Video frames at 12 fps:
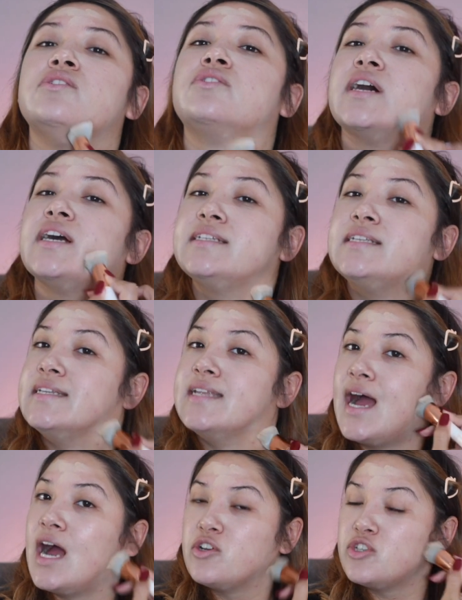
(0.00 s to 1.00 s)
Right
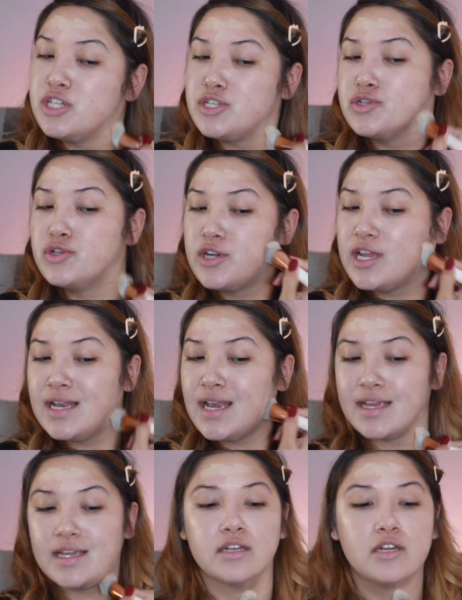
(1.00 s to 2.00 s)
now she's looking
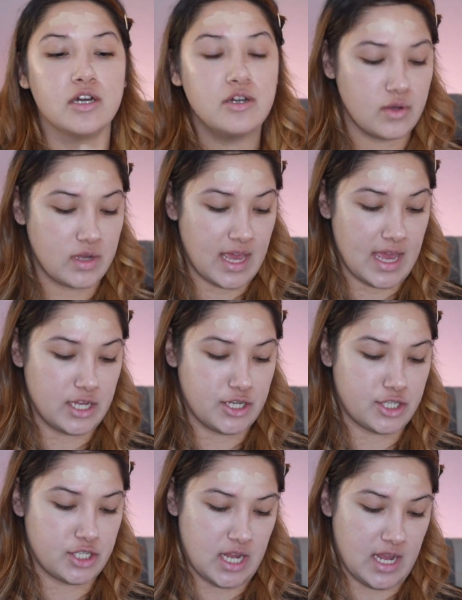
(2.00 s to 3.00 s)
like an okay
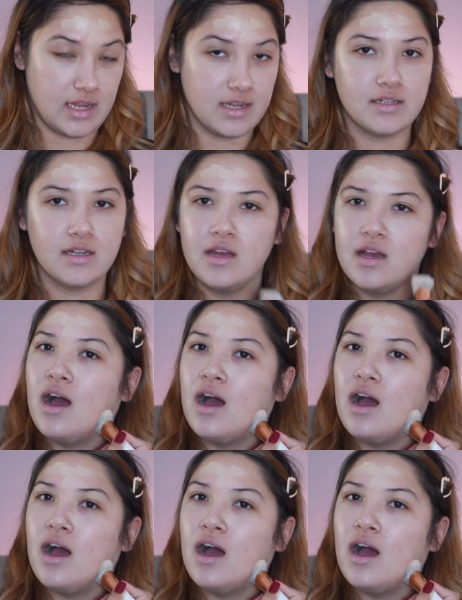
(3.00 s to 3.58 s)
shade.